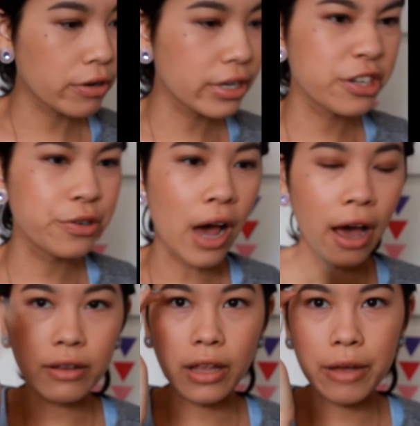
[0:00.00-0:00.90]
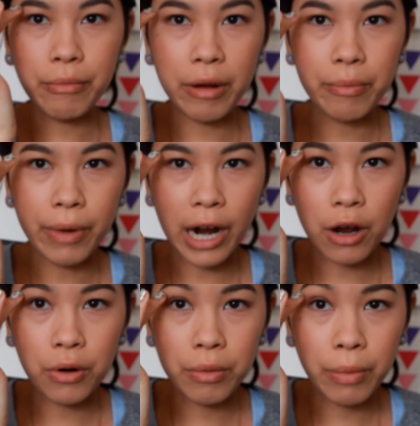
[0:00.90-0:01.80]
going to highlight my
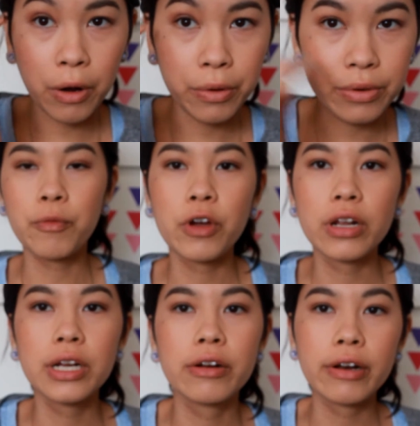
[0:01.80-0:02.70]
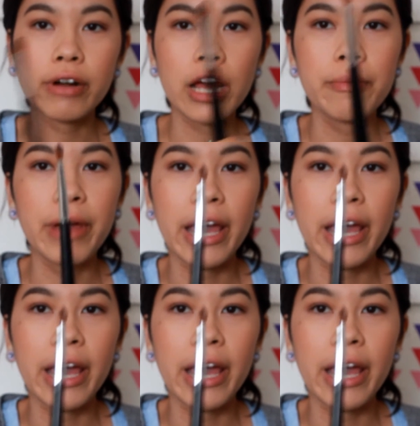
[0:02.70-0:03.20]
brow bone. I'm going to grab